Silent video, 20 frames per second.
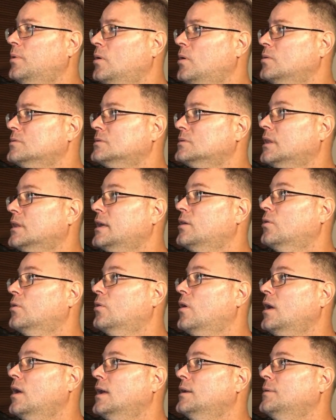Uh, I'm
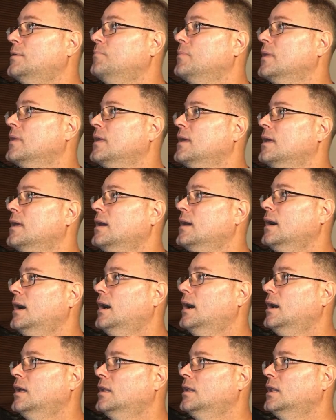going to pull up
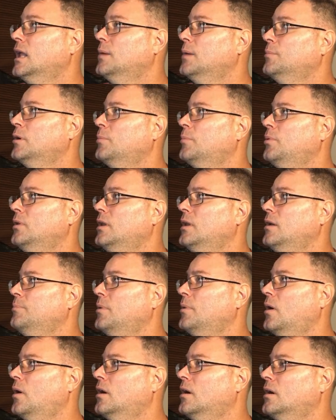our
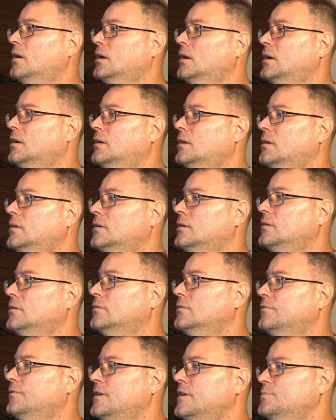Facebook Messenger group
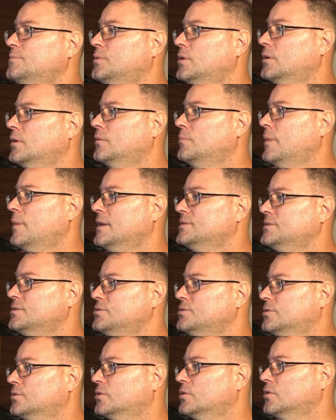accounts and,
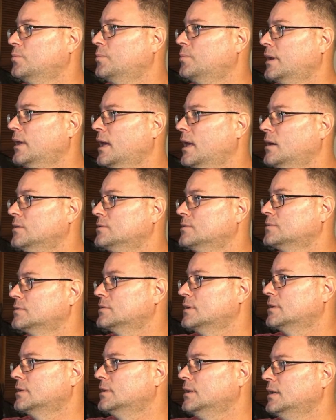and see if you have any
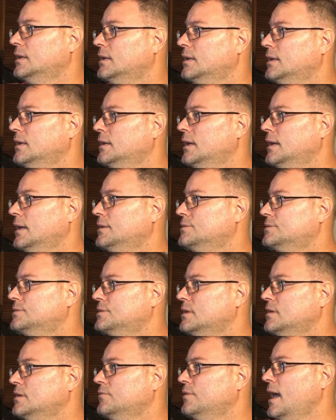prayer requests,
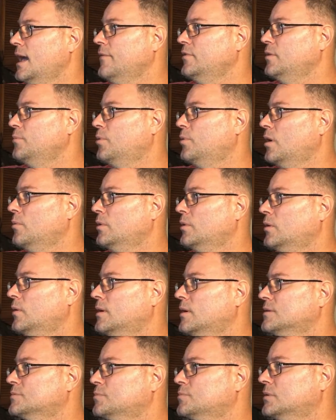please, please
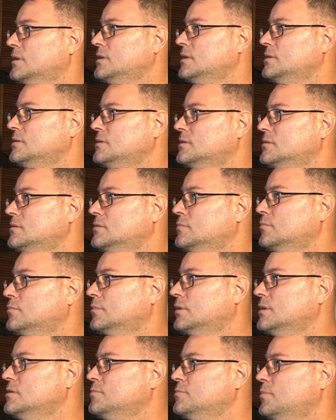post them so
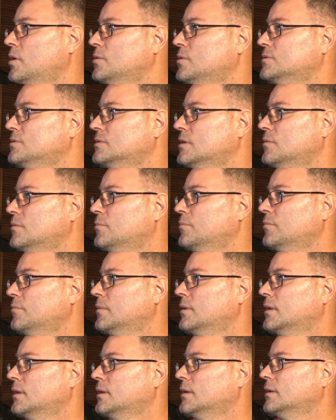we can
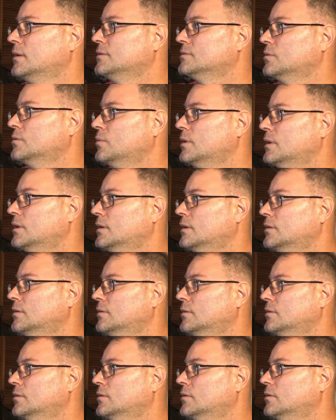join you in prayer
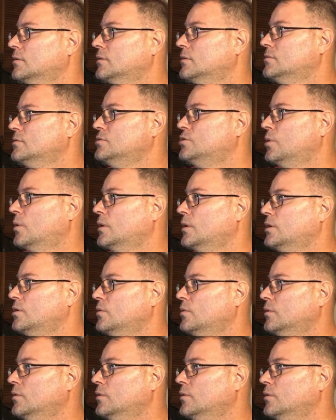as well.
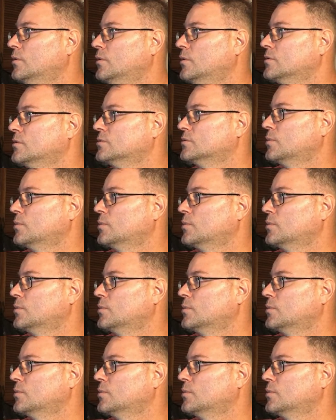Hallelujah.